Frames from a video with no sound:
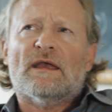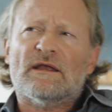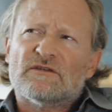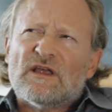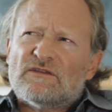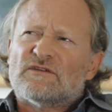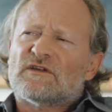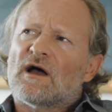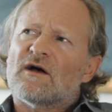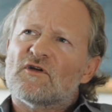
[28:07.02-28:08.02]
It's, it's
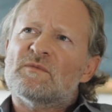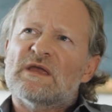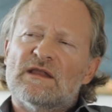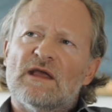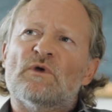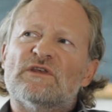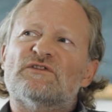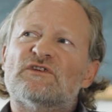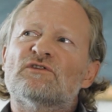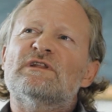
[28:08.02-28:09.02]
tough. I mean, we're
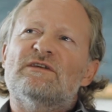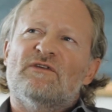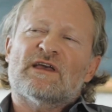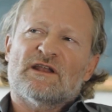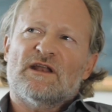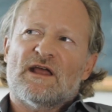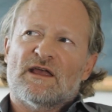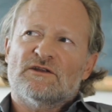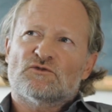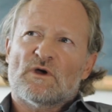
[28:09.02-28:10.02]
still living in an
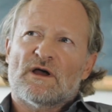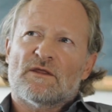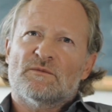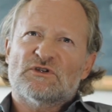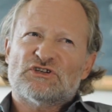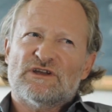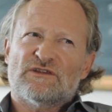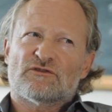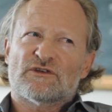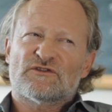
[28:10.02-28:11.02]
age where the
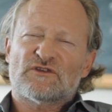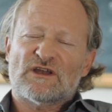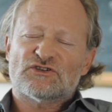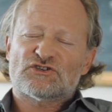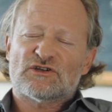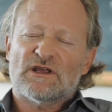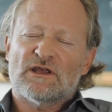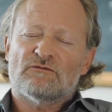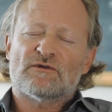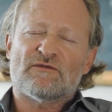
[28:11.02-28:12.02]
machines are
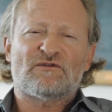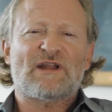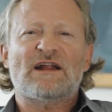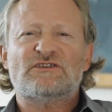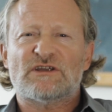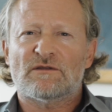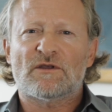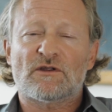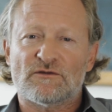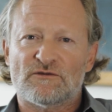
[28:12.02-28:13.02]
essentially reflecting
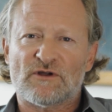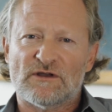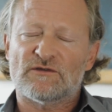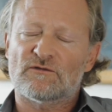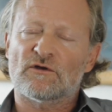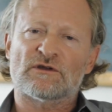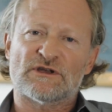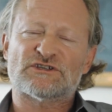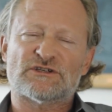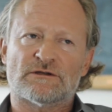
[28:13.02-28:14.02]
the constraints of
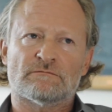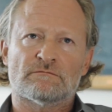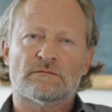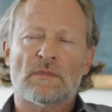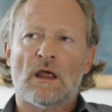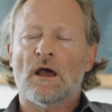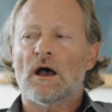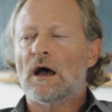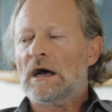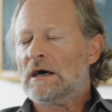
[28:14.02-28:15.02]
cognition.
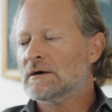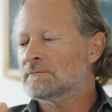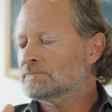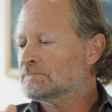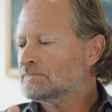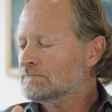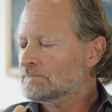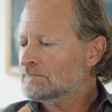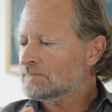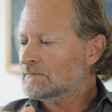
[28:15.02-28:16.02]
Um,
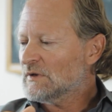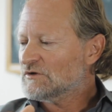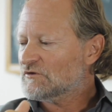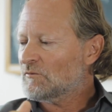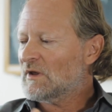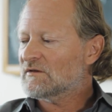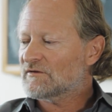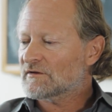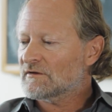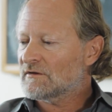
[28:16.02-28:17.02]
just to make
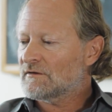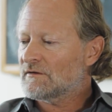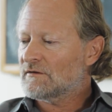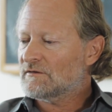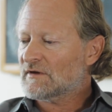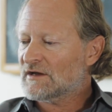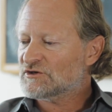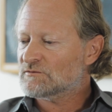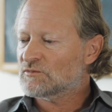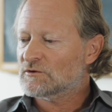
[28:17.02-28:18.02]
this
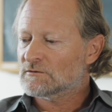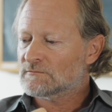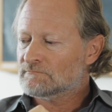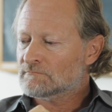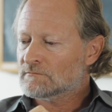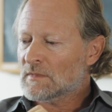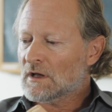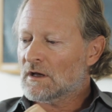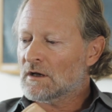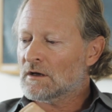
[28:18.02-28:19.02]
tangible,
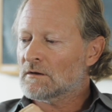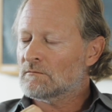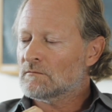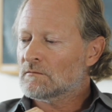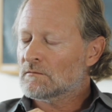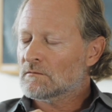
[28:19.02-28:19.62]
um,